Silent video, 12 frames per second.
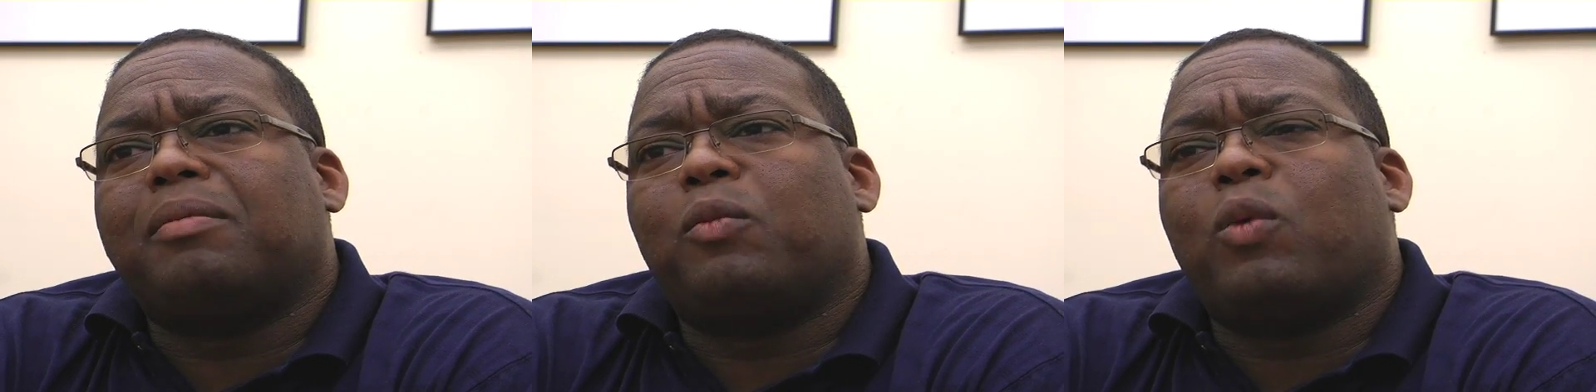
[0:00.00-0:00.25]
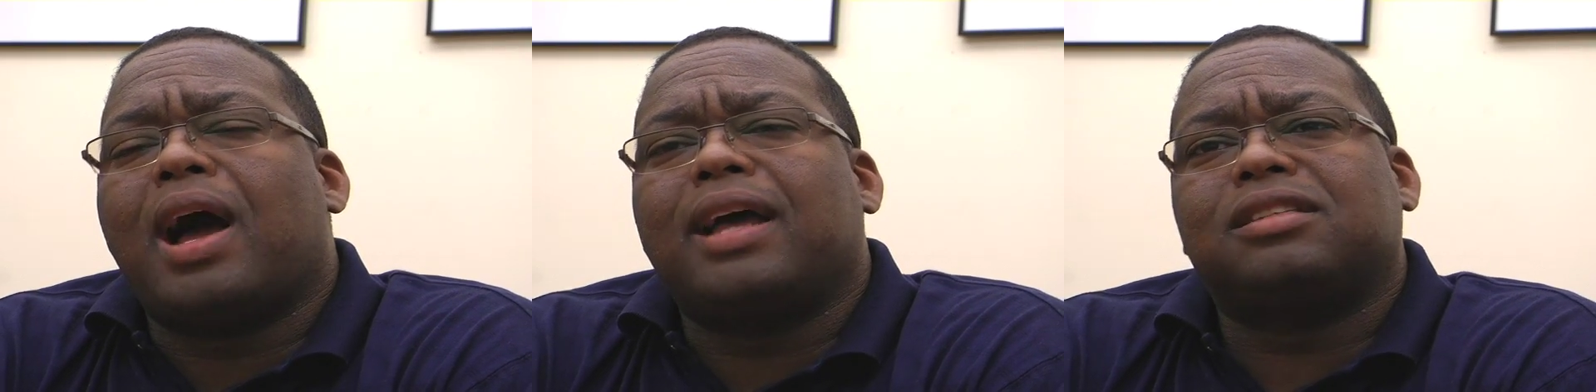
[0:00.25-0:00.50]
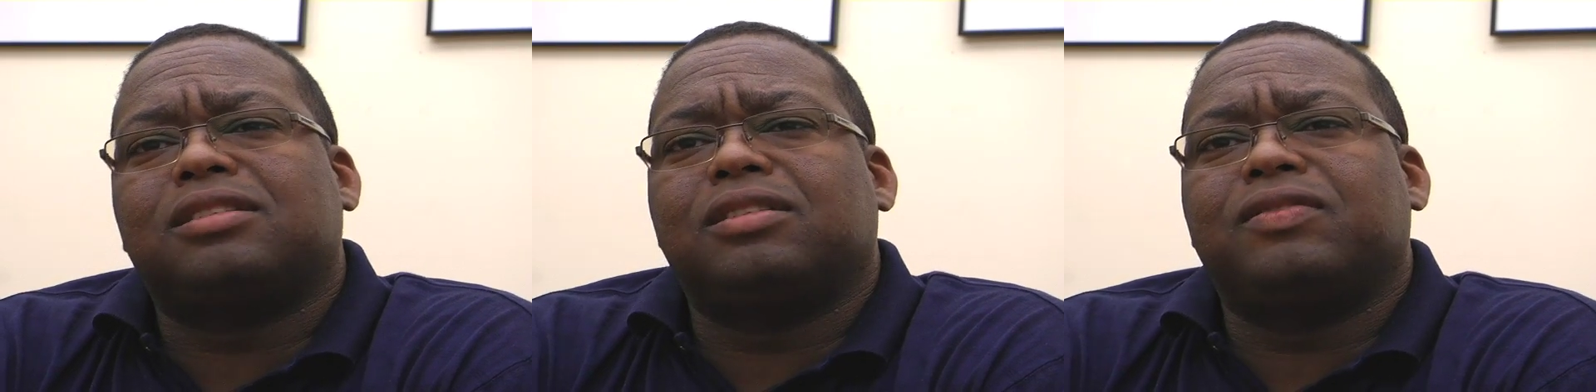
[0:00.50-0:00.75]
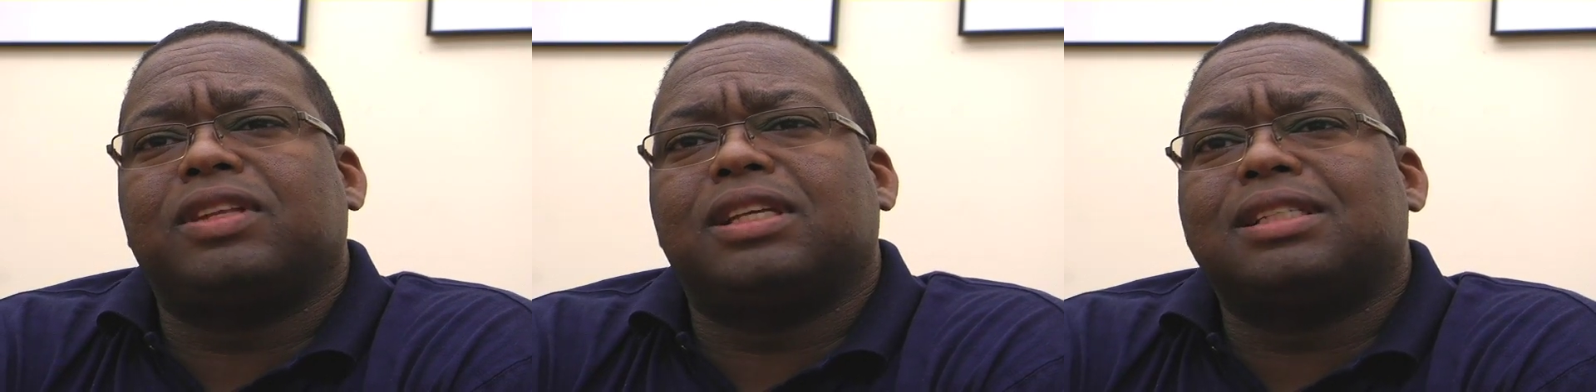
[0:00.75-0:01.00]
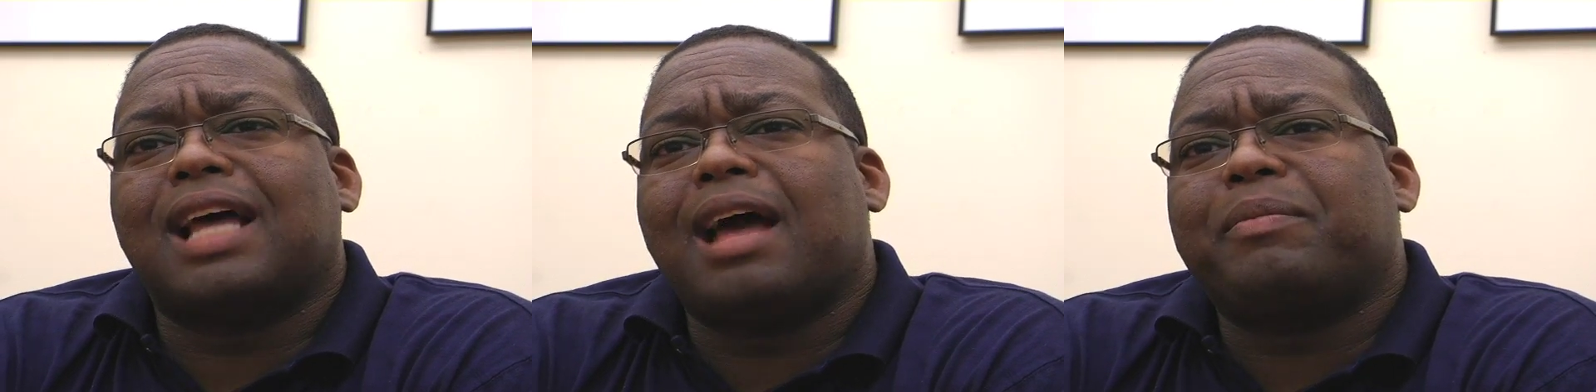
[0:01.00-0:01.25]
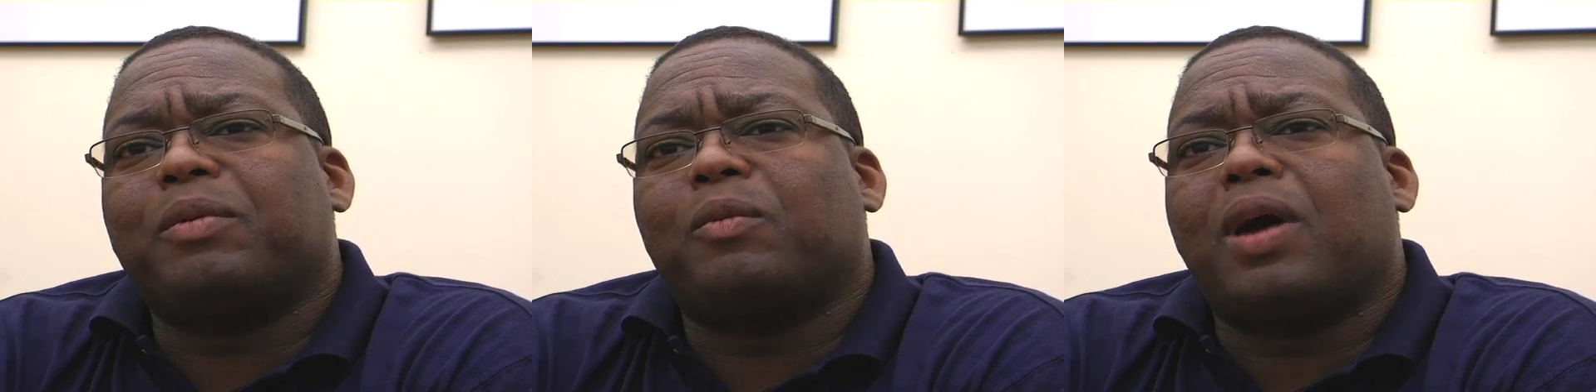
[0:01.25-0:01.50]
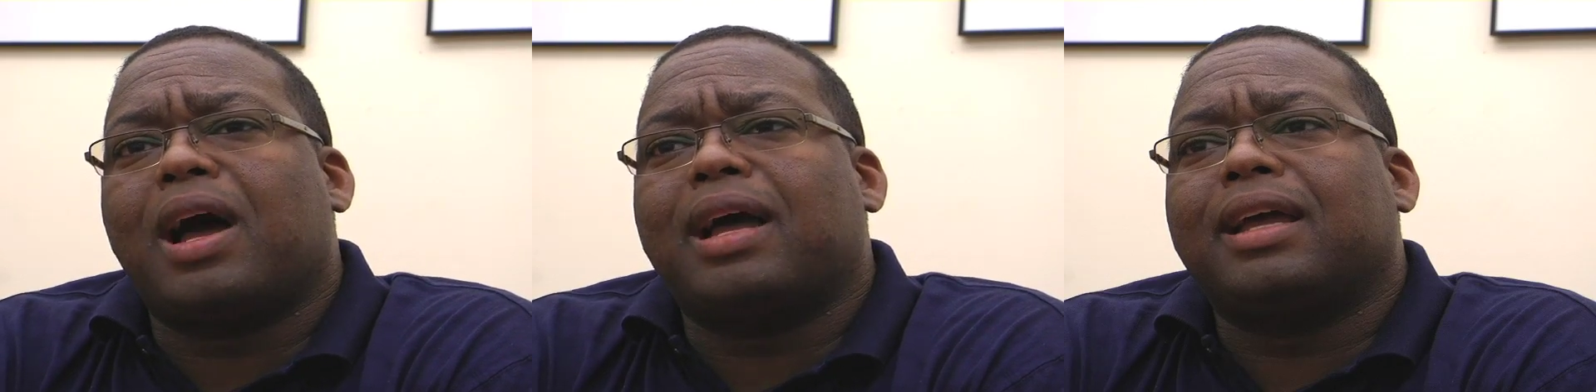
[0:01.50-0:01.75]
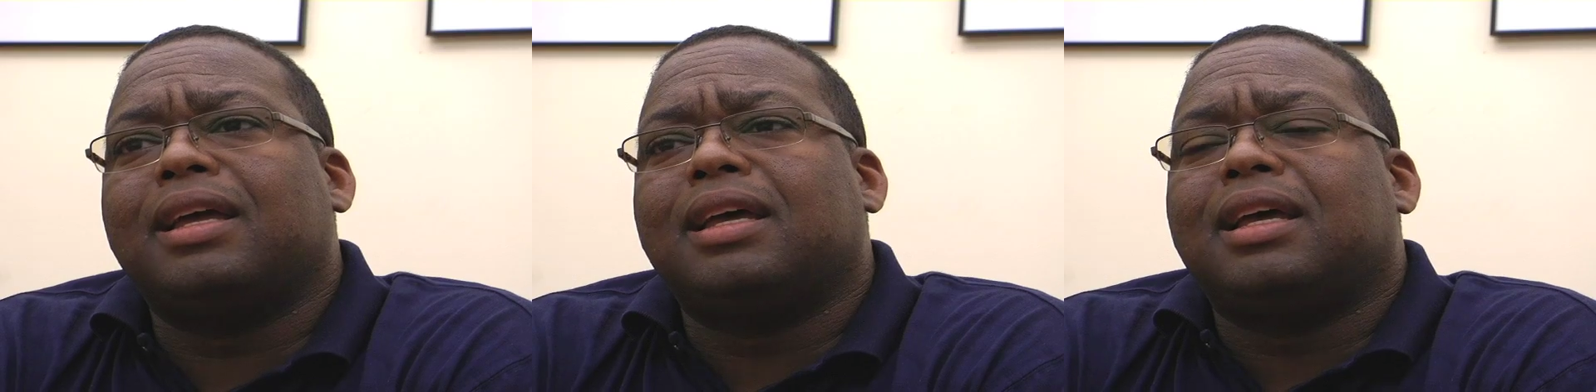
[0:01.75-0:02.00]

why certain things happened, why